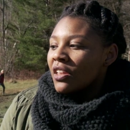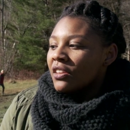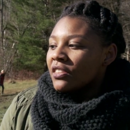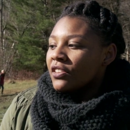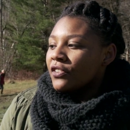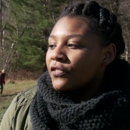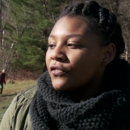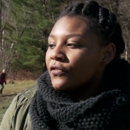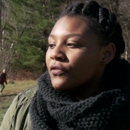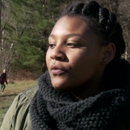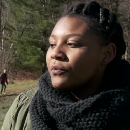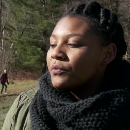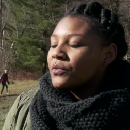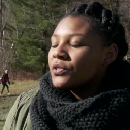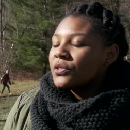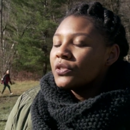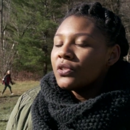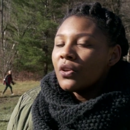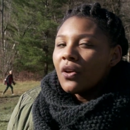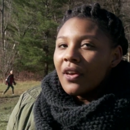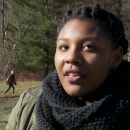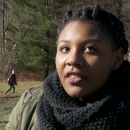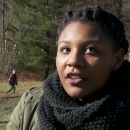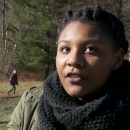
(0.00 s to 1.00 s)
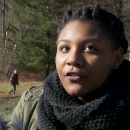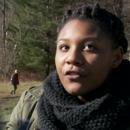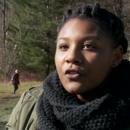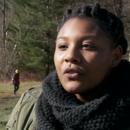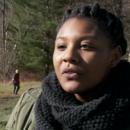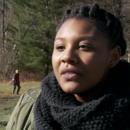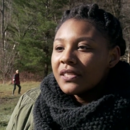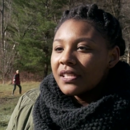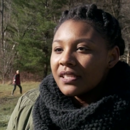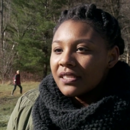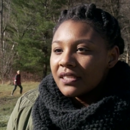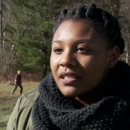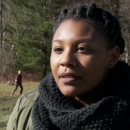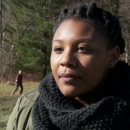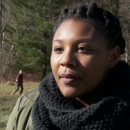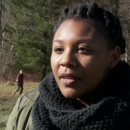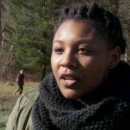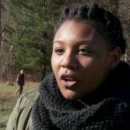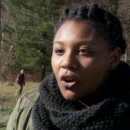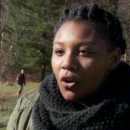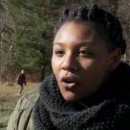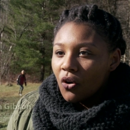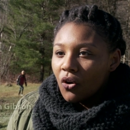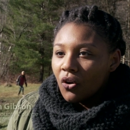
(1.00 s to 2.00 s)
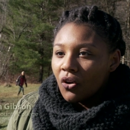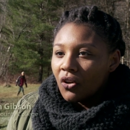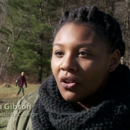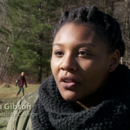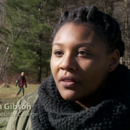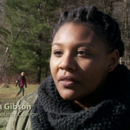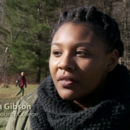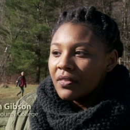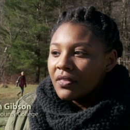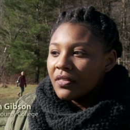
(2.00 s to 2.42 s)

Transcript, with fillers: the in the food system in a whole